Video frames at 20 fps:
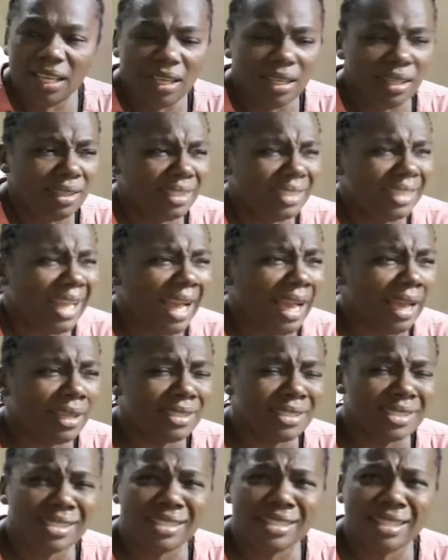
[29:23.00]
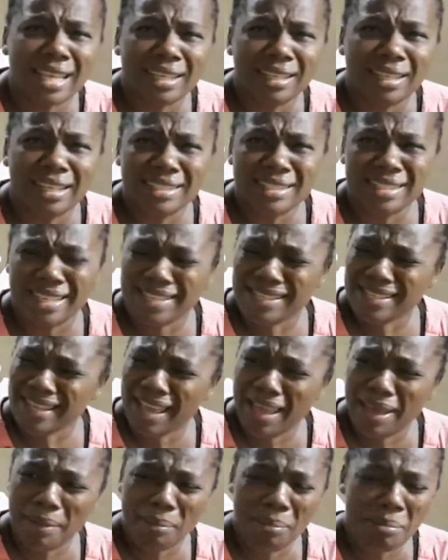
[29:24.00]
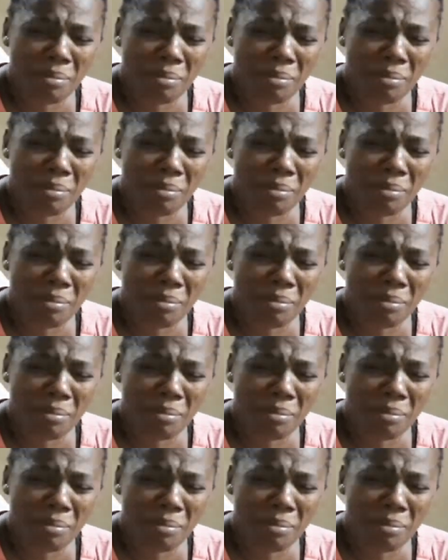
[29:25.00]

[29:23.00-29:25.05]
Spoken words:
must say, can't say tired, man.